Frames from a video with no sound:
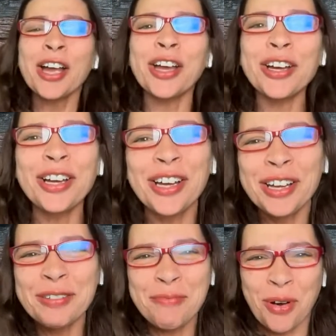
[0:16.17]

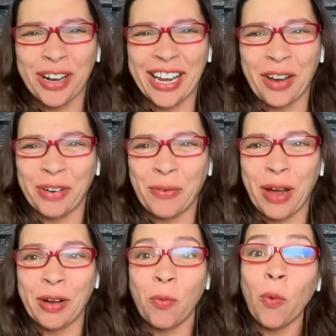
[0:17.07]
Good morning,
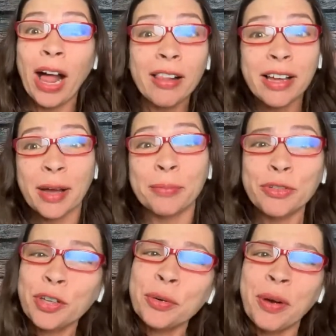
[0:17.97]
everyone. Welcome
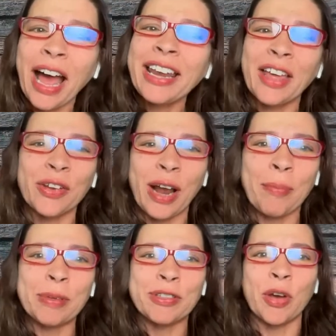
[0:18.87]
to another
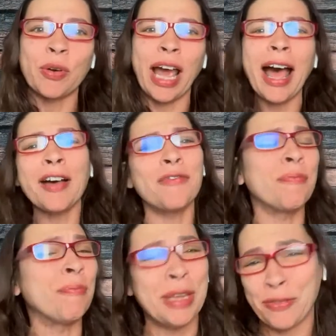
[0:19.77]
episode of
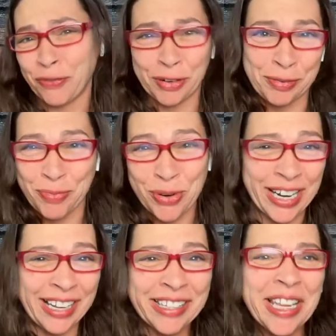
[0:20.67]
Me First
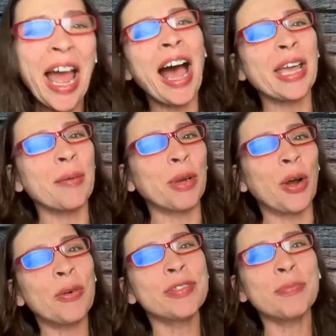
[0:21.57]
Mornings. I'm
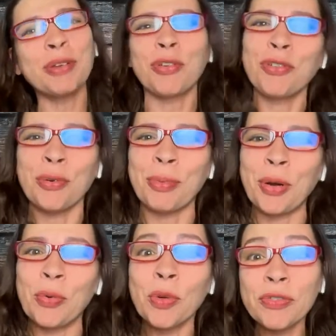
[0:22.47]
Sure
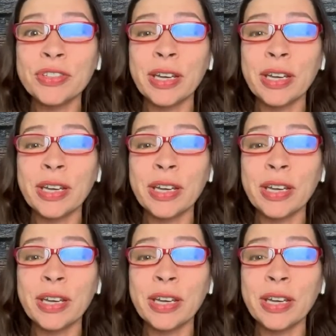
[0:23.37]
Barrel Wolf,